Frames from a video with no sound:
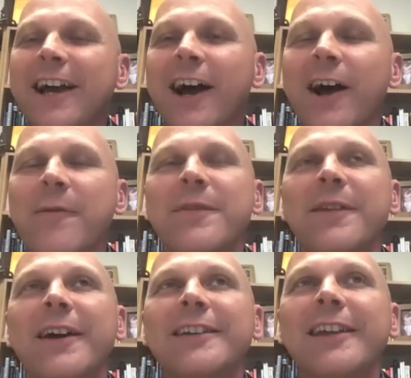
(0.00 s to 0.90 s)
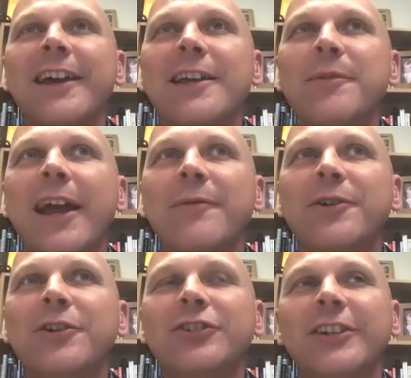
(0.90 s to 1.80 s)
He
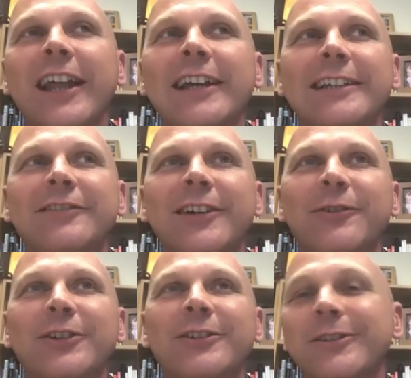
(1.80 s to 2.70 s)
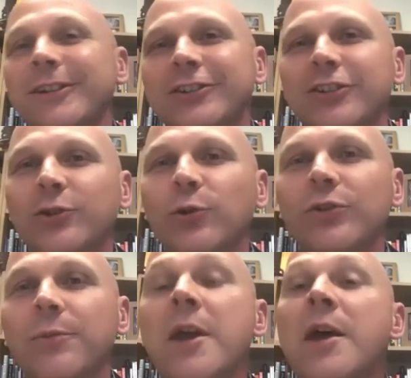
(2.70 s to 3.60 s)
became a Christian that evening, which is just
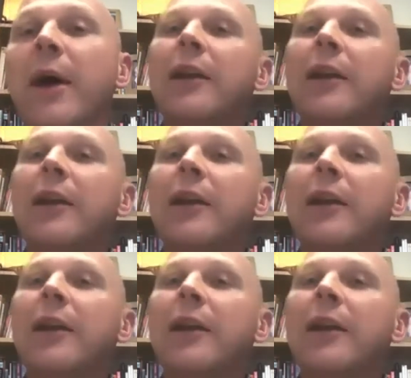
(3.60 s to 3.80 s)
awesome.